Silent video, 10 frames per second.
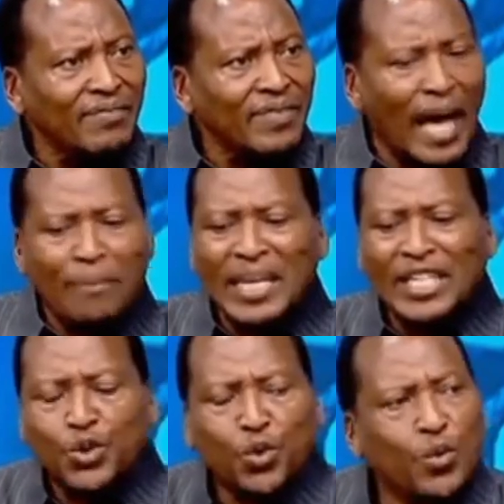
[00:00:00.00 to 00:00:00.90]
I
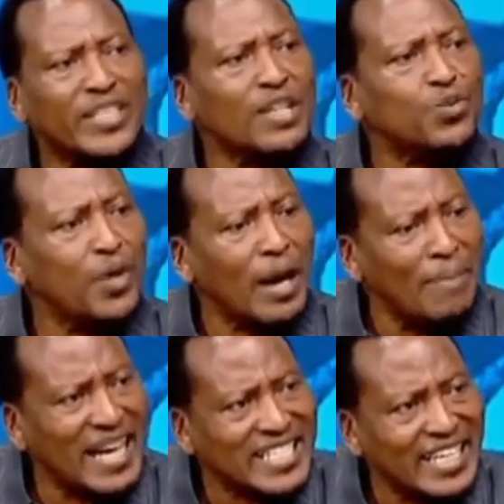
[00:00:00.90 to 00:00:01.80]
mean, that's what I'm
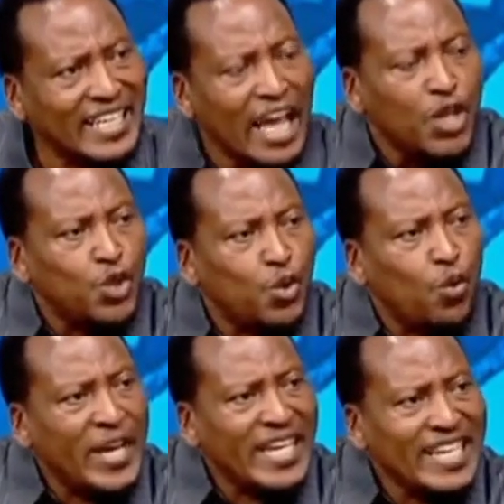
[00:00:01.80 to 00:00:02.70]
asking. Do
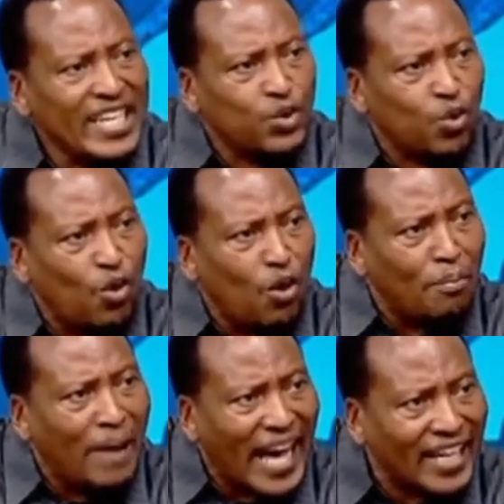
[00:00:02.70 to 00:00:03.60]
we need to go
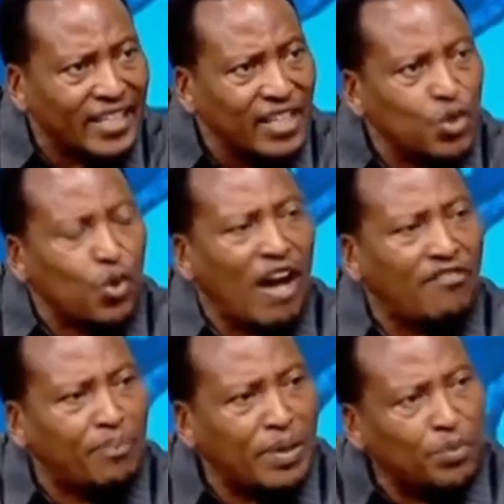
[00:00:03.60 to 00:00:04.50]
back to have
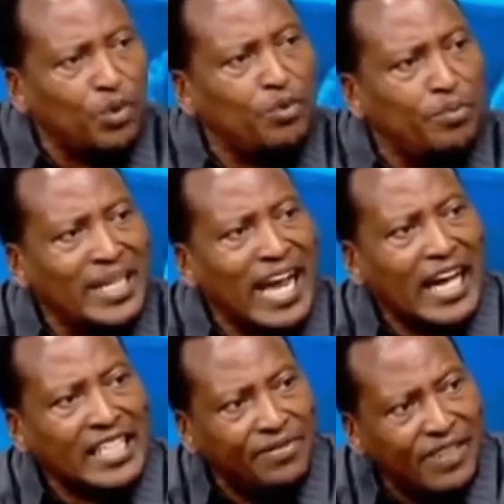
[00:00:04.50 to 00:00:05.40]
people who've been
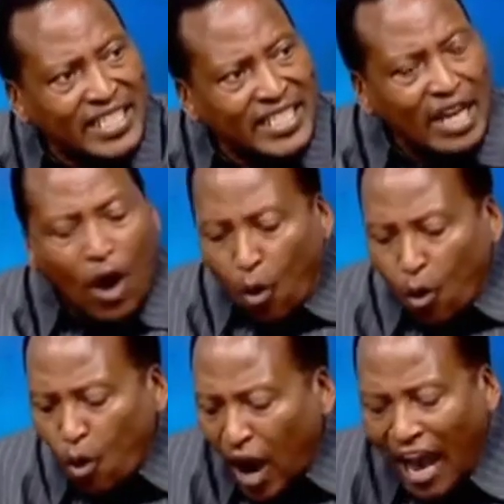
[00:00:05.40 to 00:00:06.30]
activated
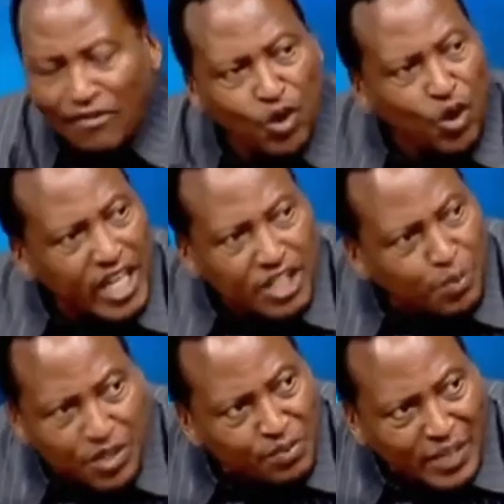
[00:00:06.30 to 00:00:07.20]
who have no
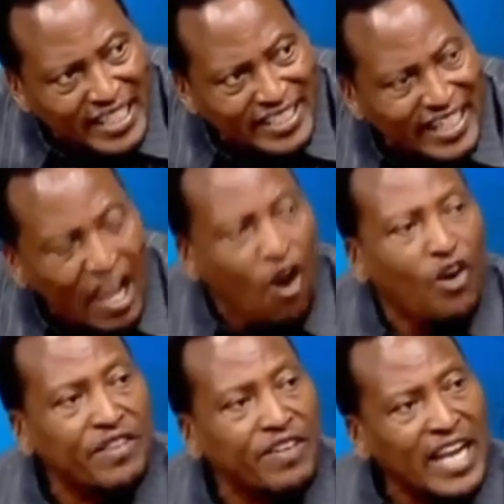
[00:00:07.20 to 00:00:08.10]
responsibility or
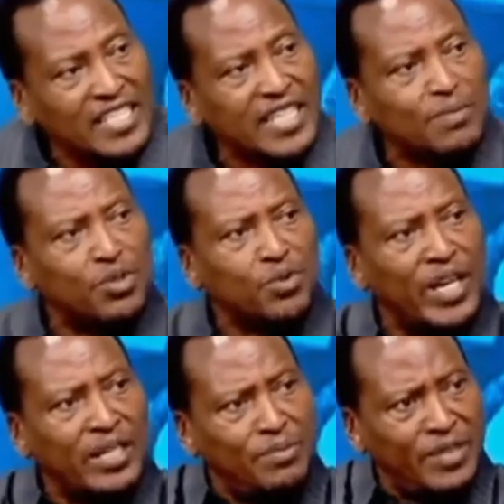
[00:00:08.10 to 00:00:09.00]
even answerable to
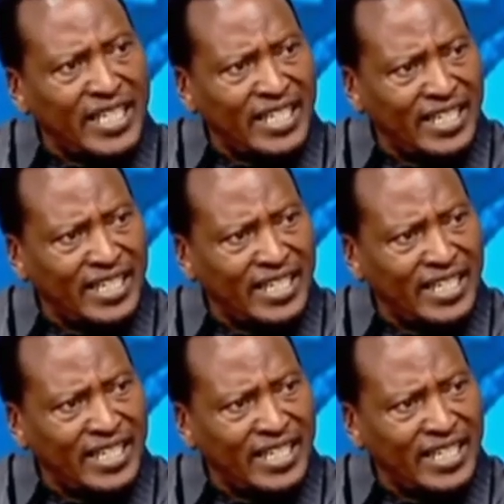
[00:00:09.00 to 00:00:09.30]
anybody?